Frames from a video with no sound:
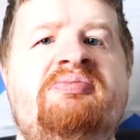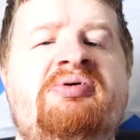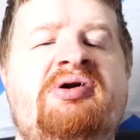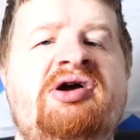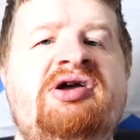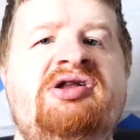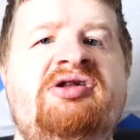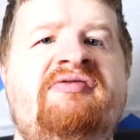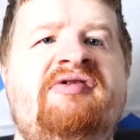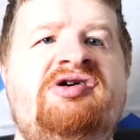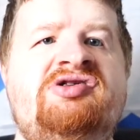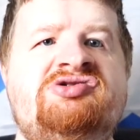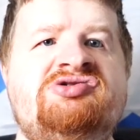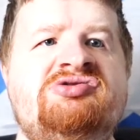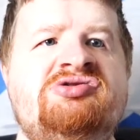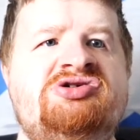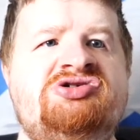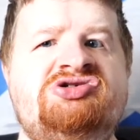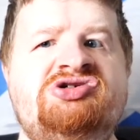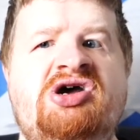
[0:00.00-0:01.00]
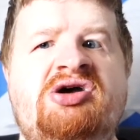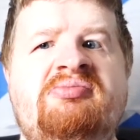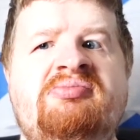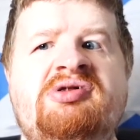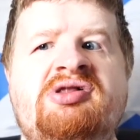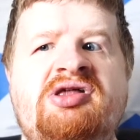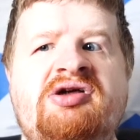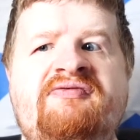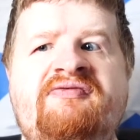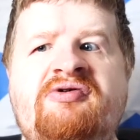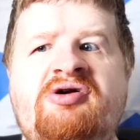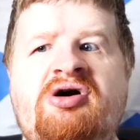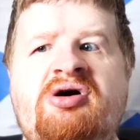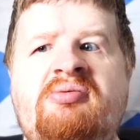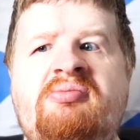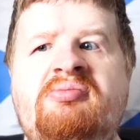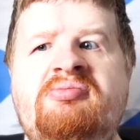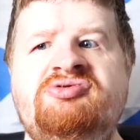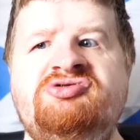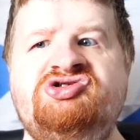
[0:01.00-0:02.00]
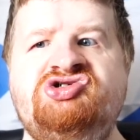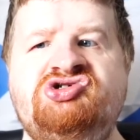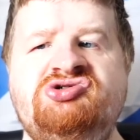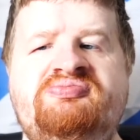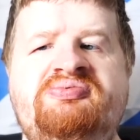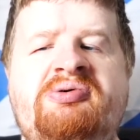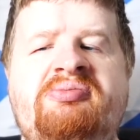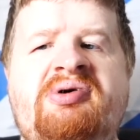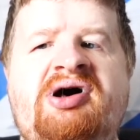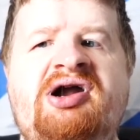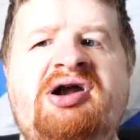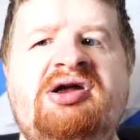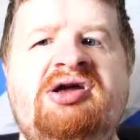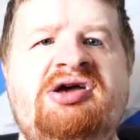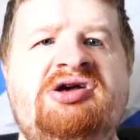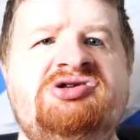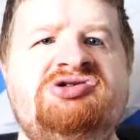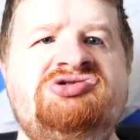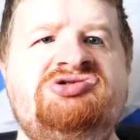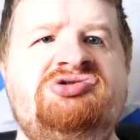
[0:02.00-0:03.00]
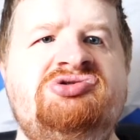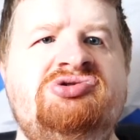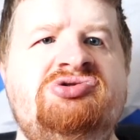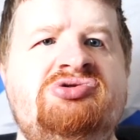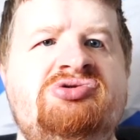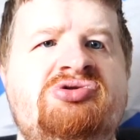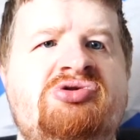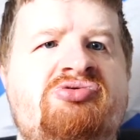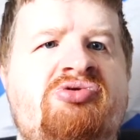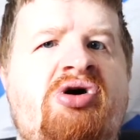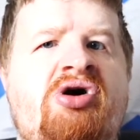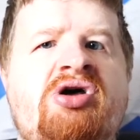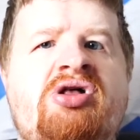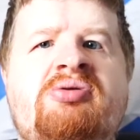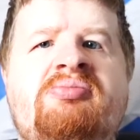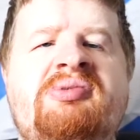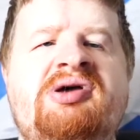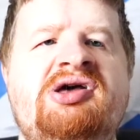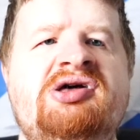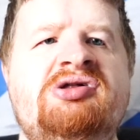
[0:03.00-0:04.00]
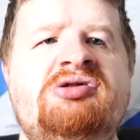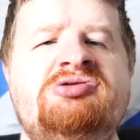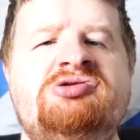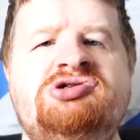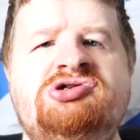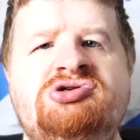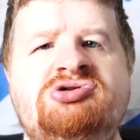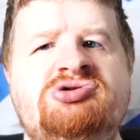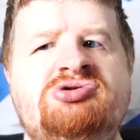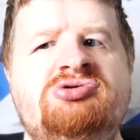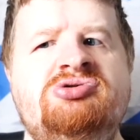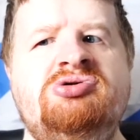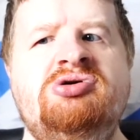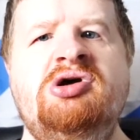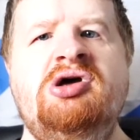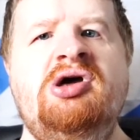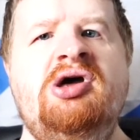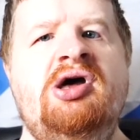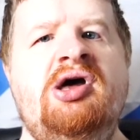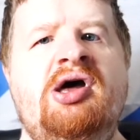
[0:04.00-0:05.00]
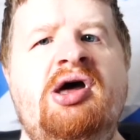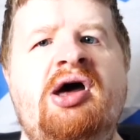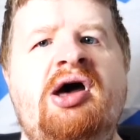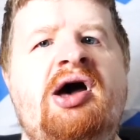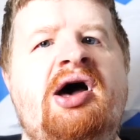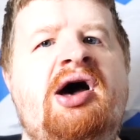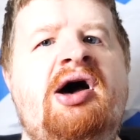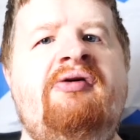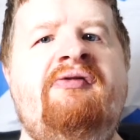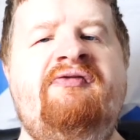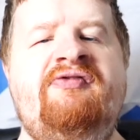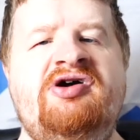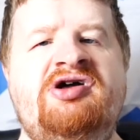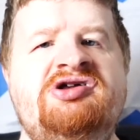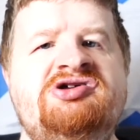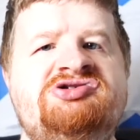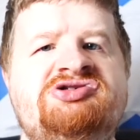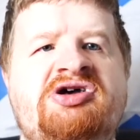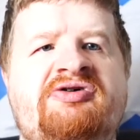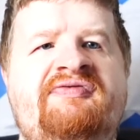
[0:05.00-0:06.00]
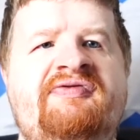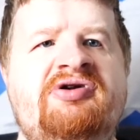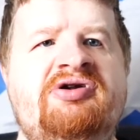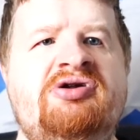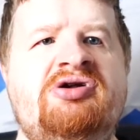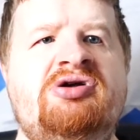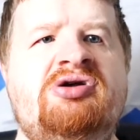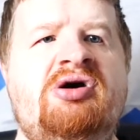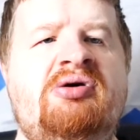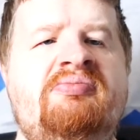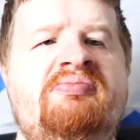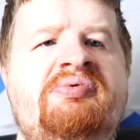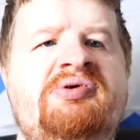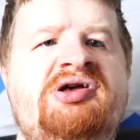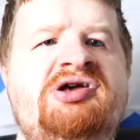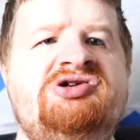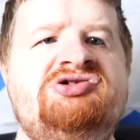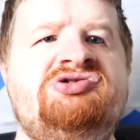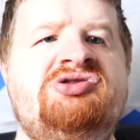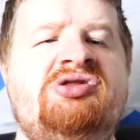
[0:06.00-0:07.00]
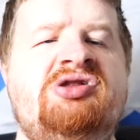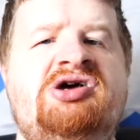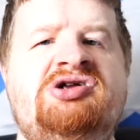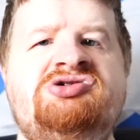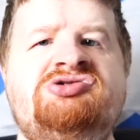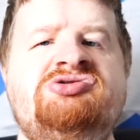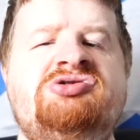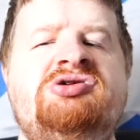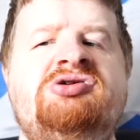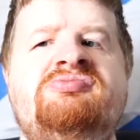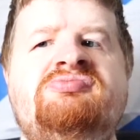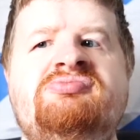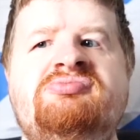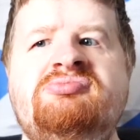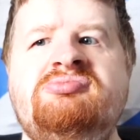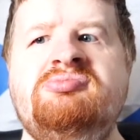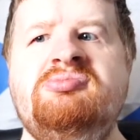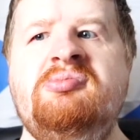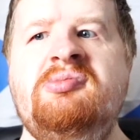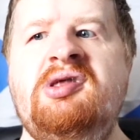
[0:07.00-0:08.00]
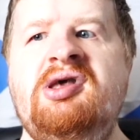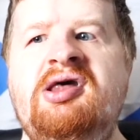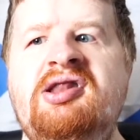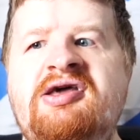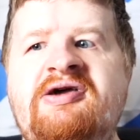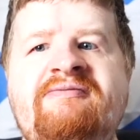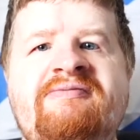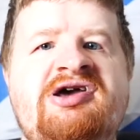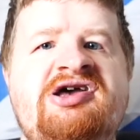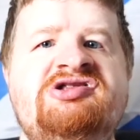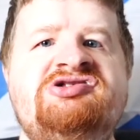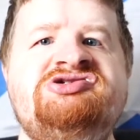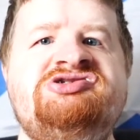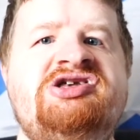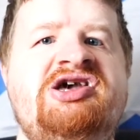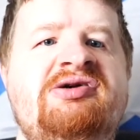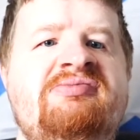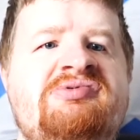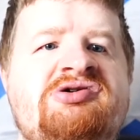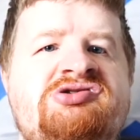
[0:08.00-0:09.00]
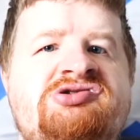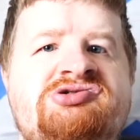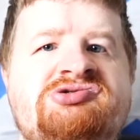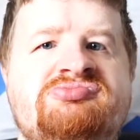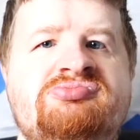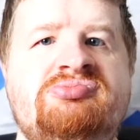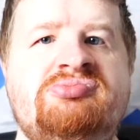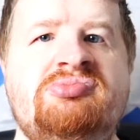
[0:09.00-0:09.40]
Pride events, legitimately from supermarkets to the Royal Mail to uh, various different companies literally they made statements